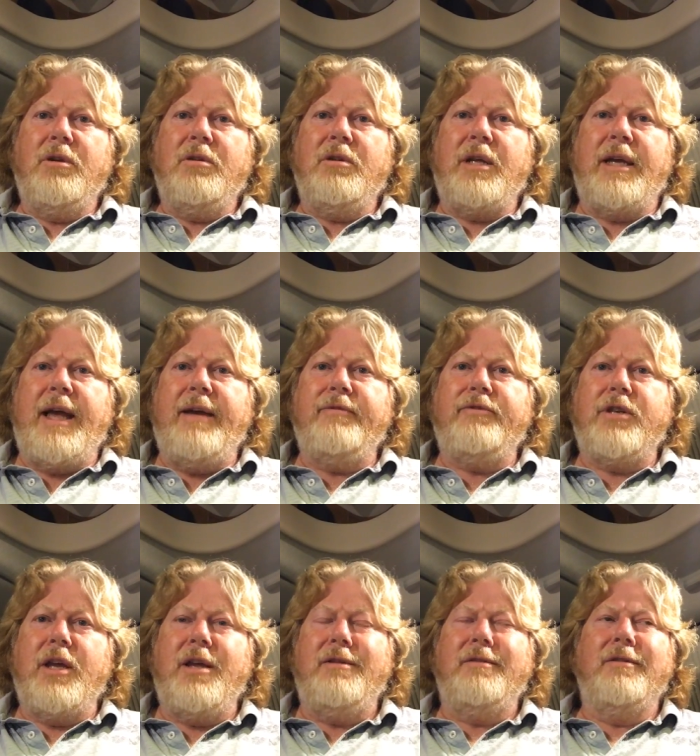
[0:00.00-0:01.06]
they have
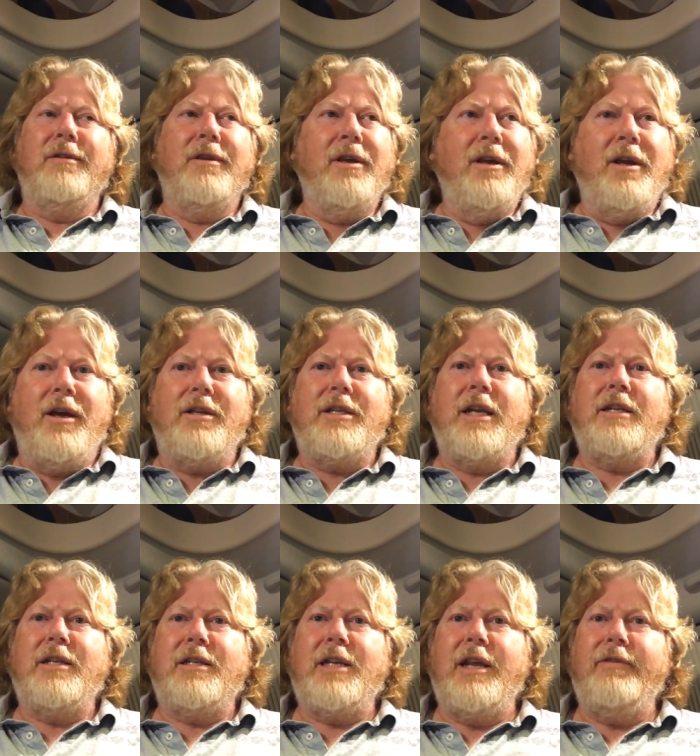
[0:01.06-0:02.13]
said, I said the
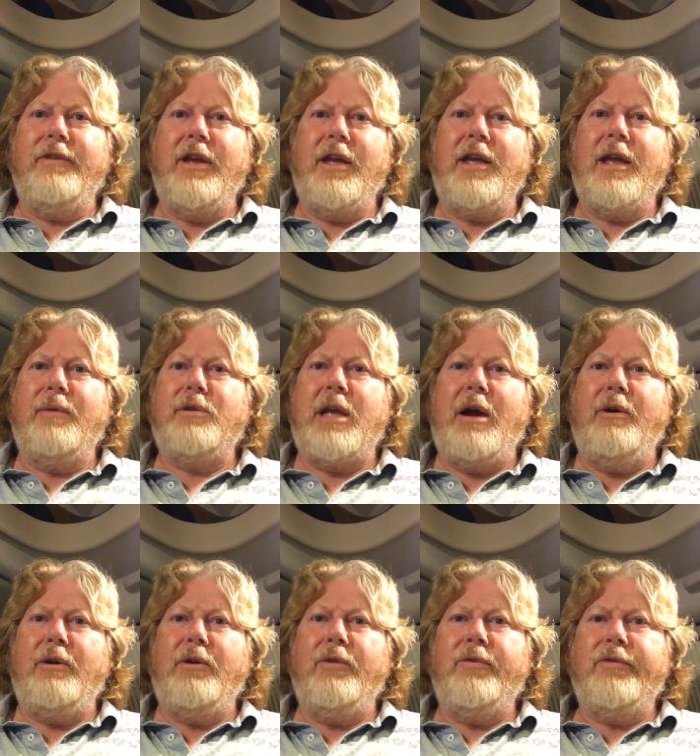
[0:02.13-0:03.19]
TV keeps going
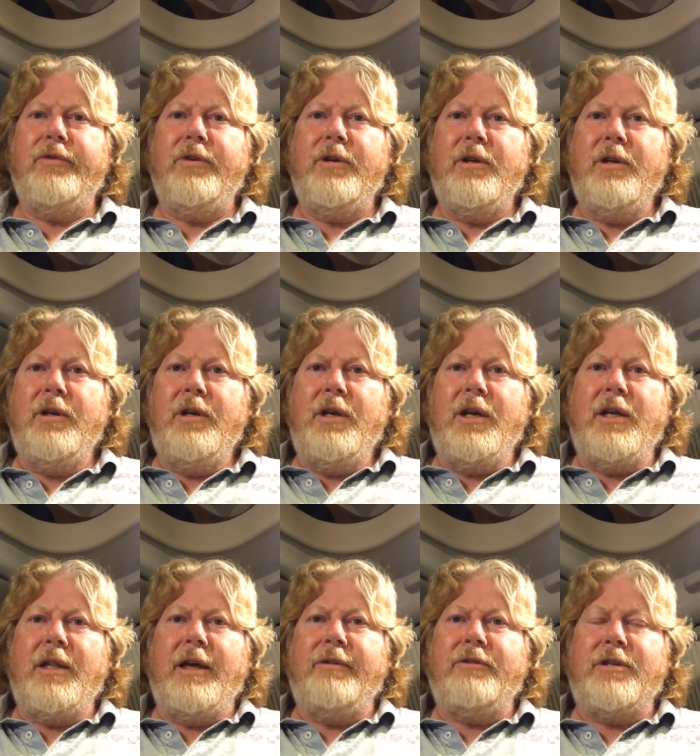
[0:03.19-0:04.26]
off, and
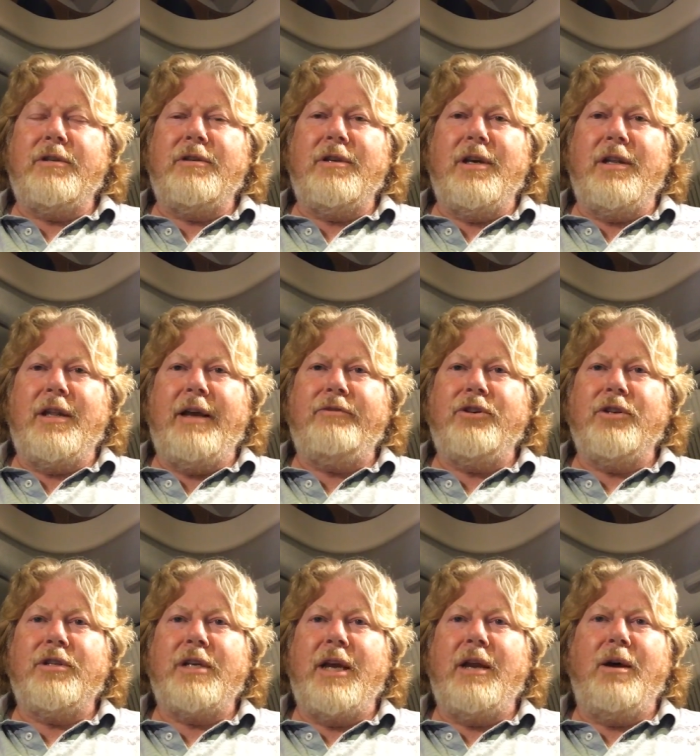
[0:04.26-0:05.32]
they've just
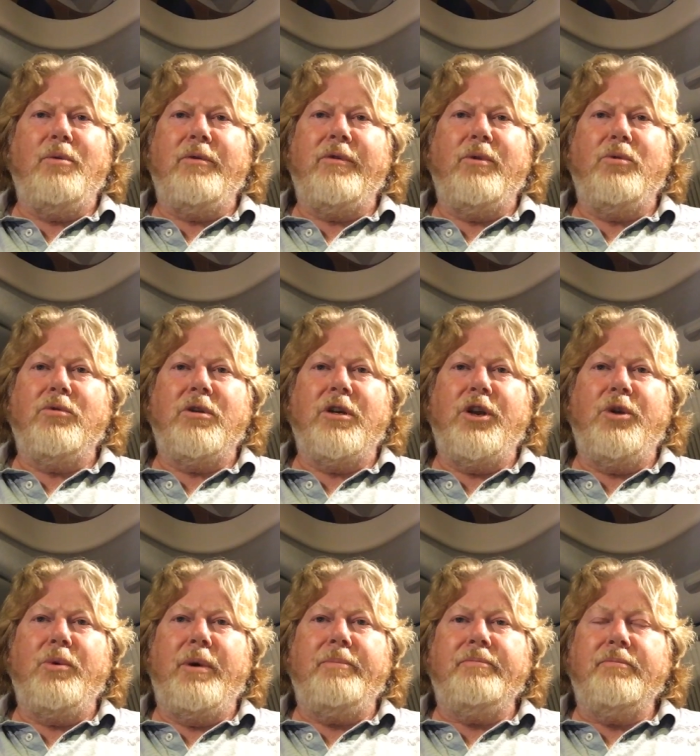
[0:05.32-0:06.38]
said, oh, we'll order a new
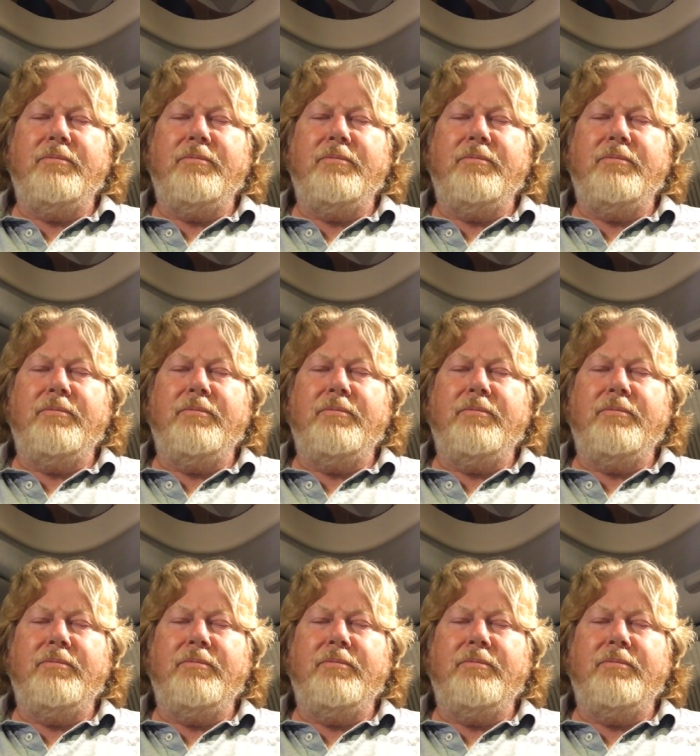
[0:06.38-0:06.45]
one.